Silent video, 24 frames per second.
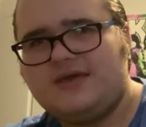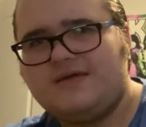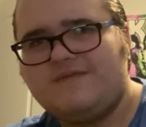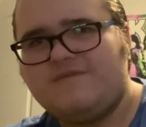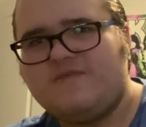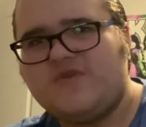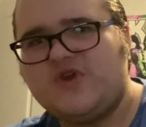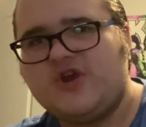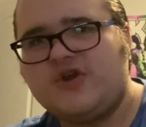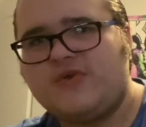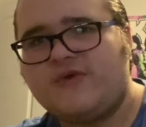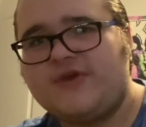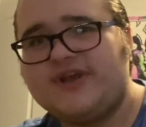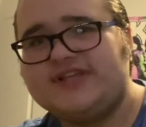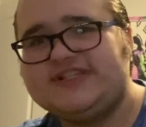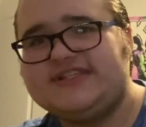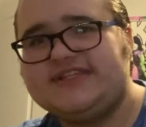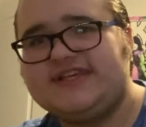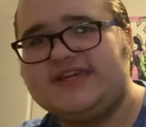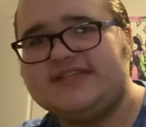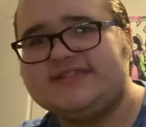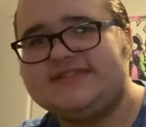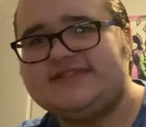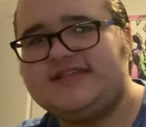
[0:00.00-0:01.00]
Very
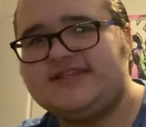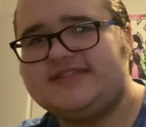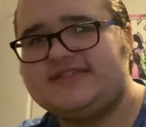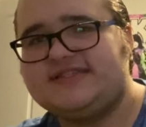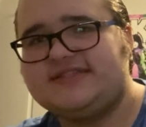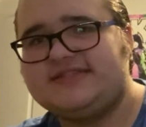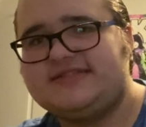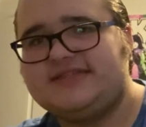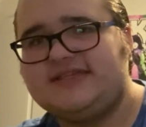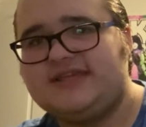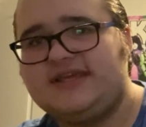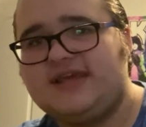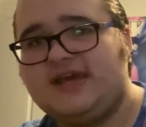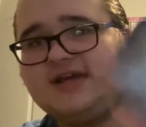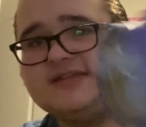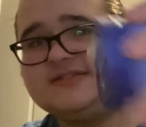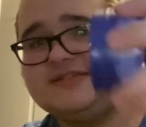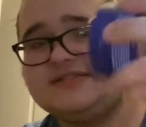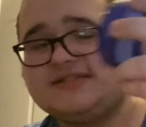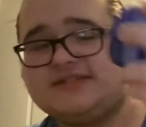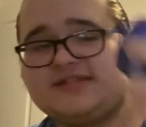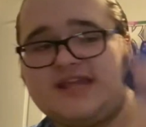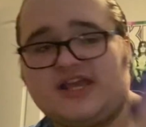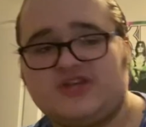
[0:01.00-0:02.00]
greasy consistency because
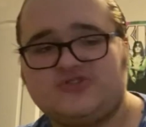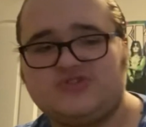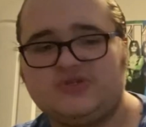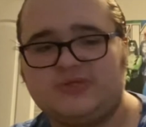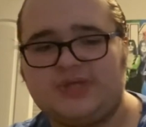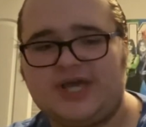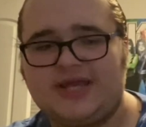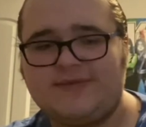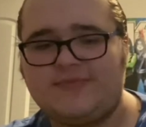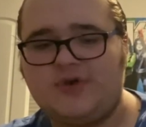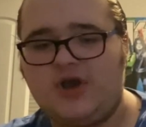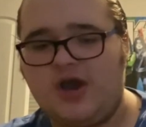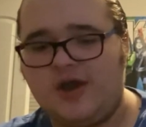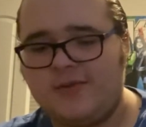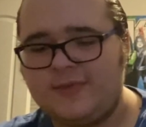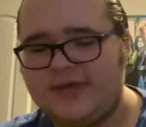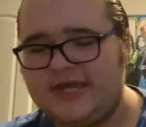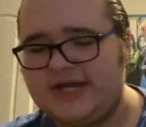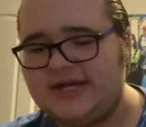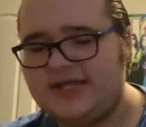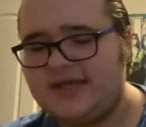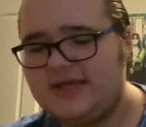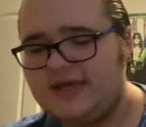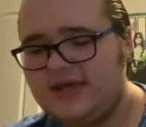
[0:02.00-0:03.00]
it's an extra light
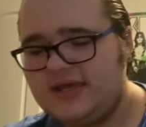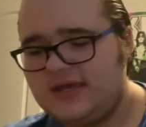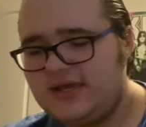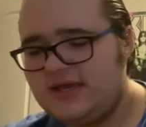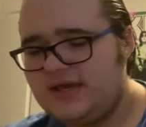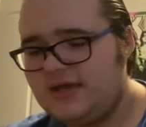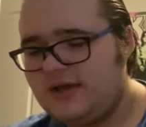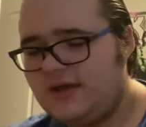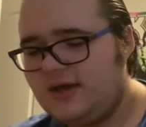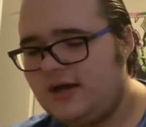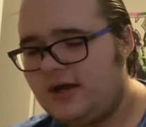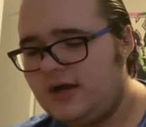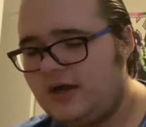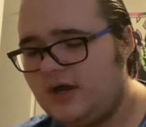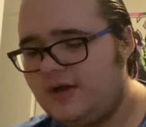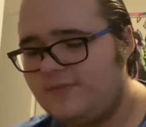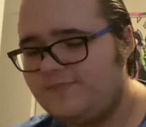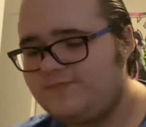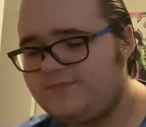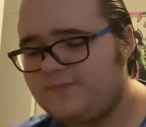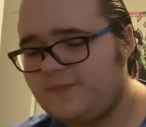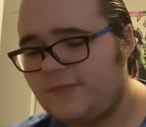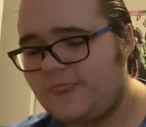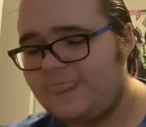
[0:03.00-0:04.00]
pomade.
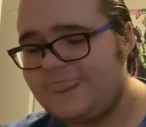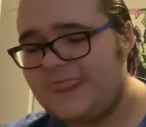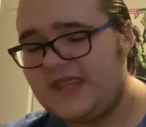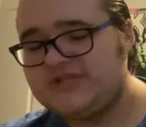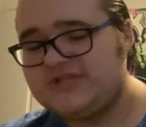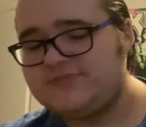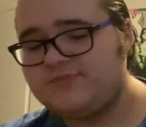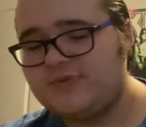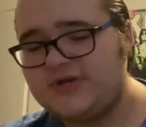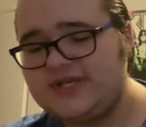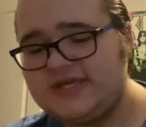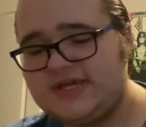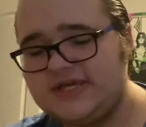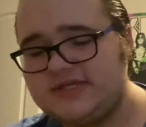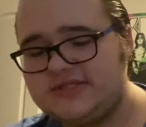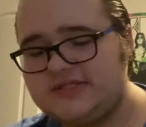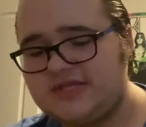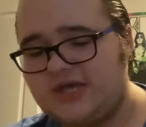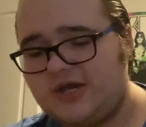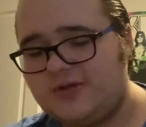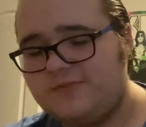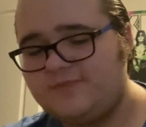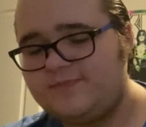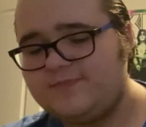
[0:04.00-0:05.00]
It's pretty good
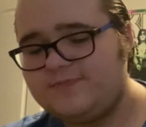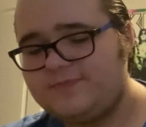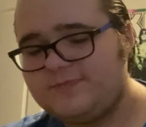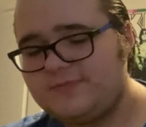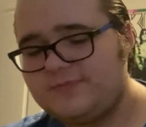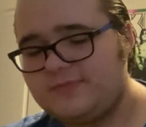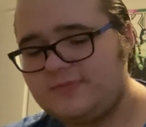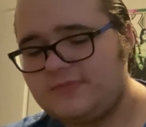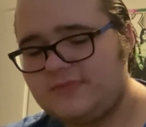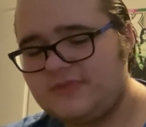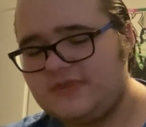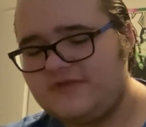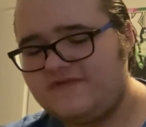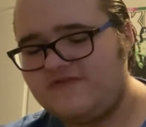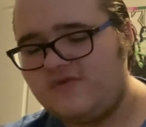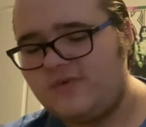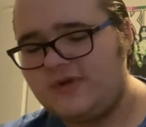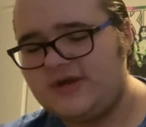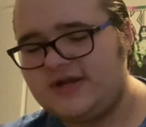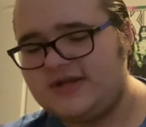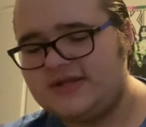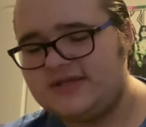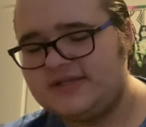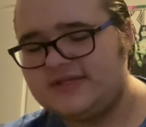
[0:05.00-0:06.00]
though, for
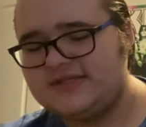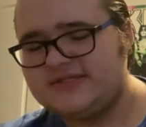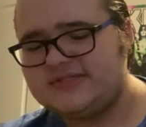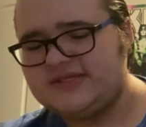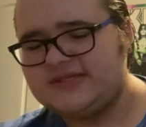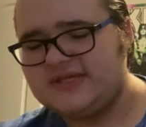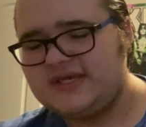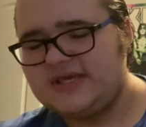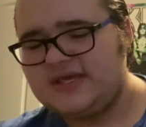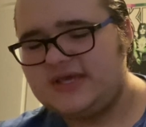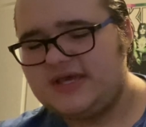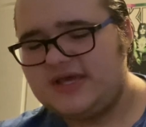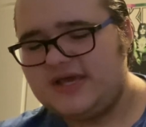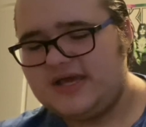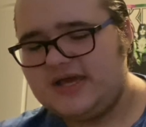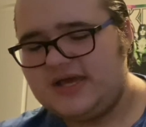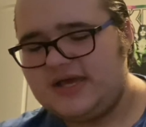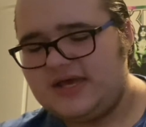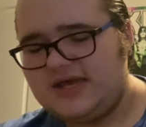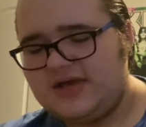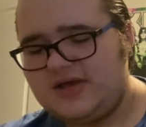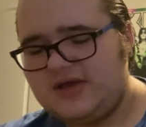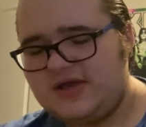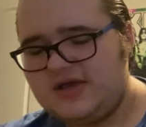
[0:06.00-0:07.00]
what it is.
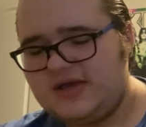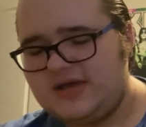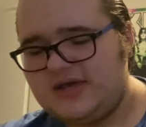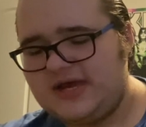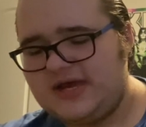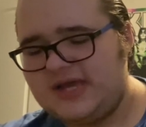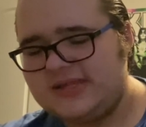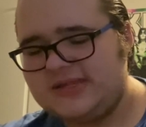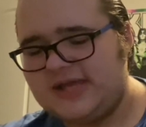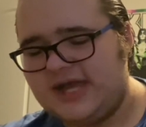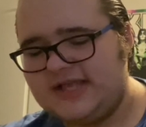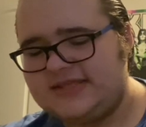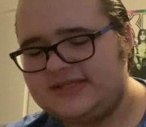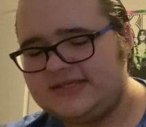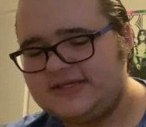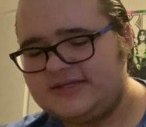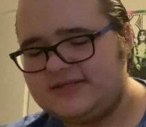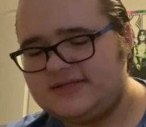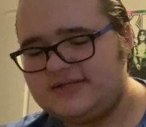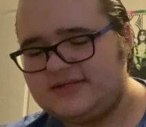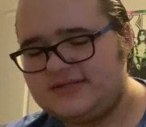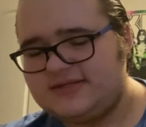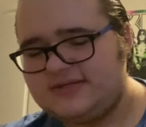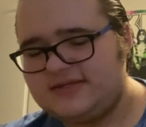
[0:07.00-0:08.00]
I liked
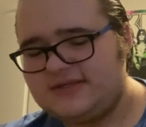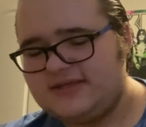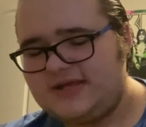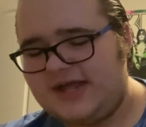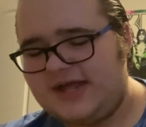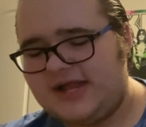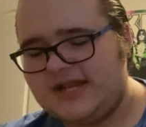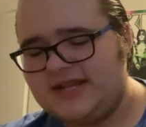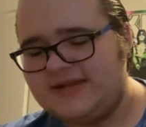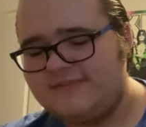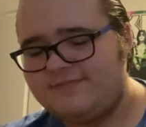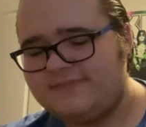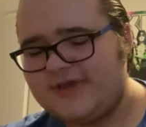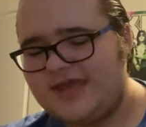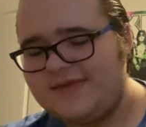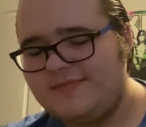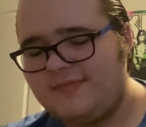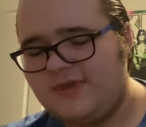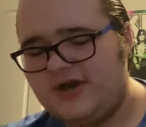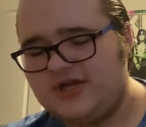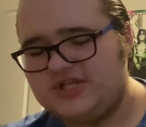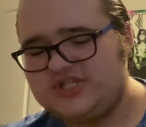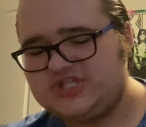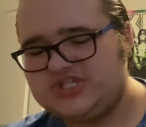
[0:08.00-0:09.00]
it. I didn't pay
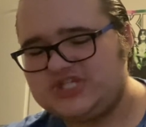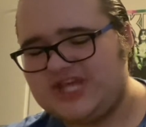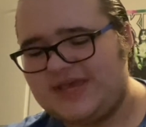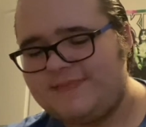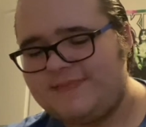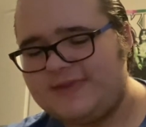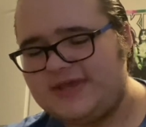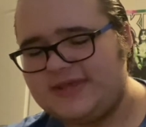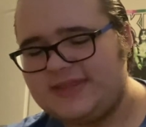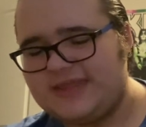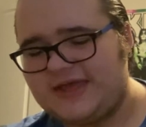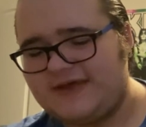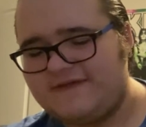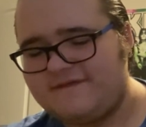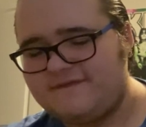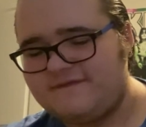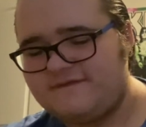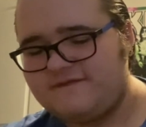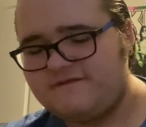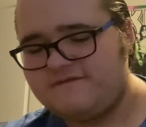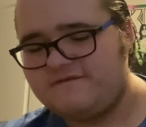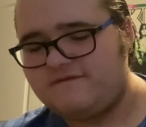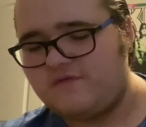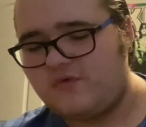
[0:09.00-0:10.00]
much. I paid like
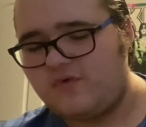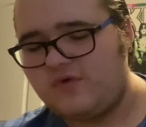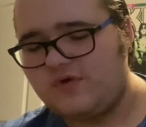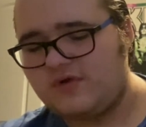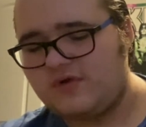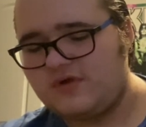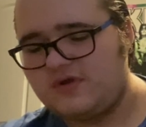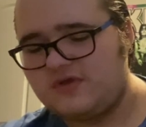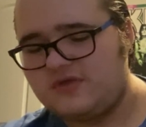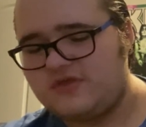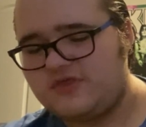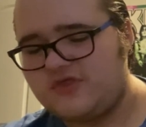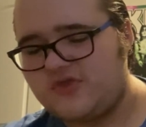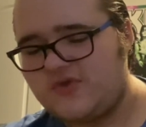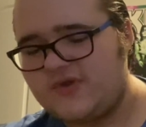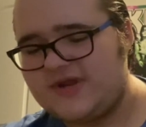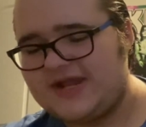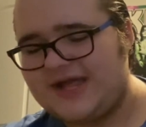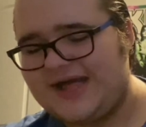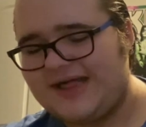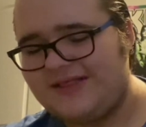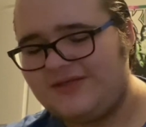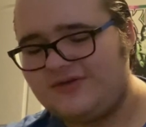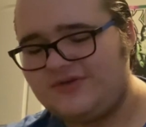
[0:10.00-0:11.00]
$4 to
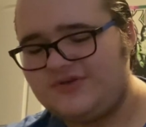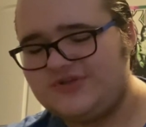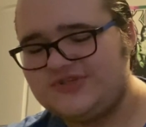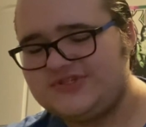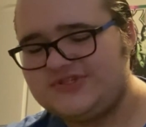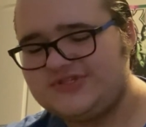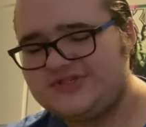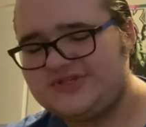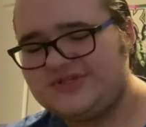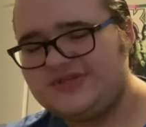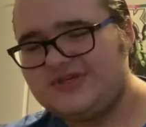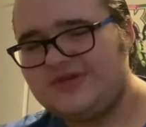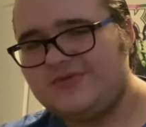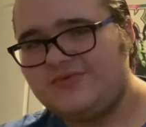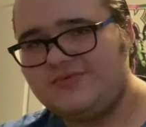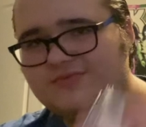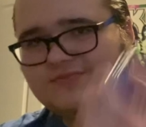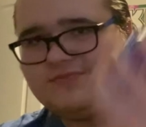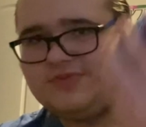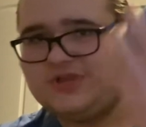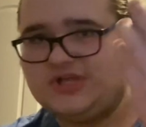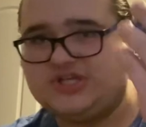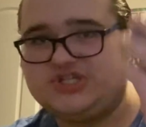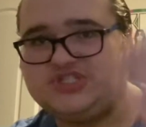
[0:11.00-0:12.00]
$3
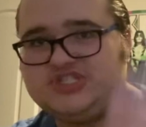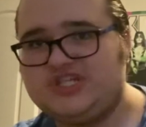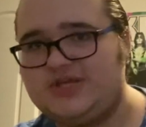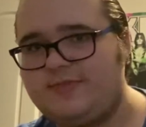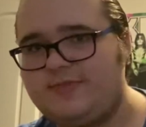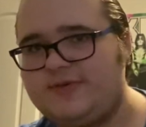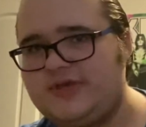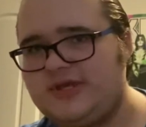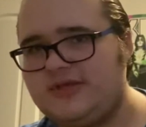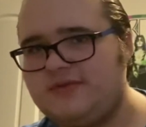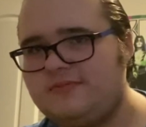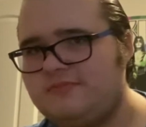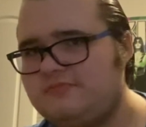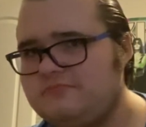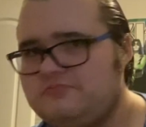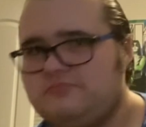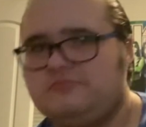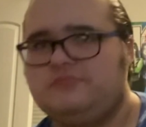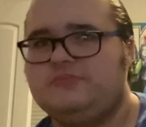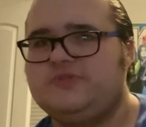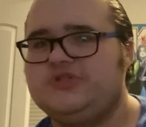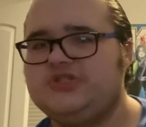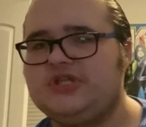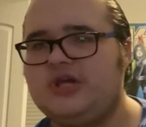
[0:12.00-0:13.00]
plus shipping,
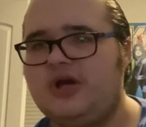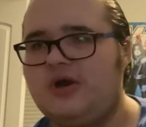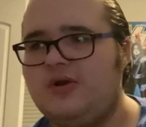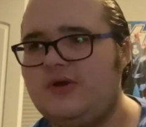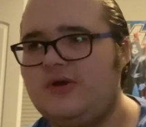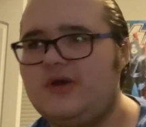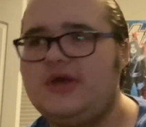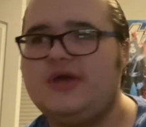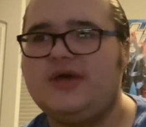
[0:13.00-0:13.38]
so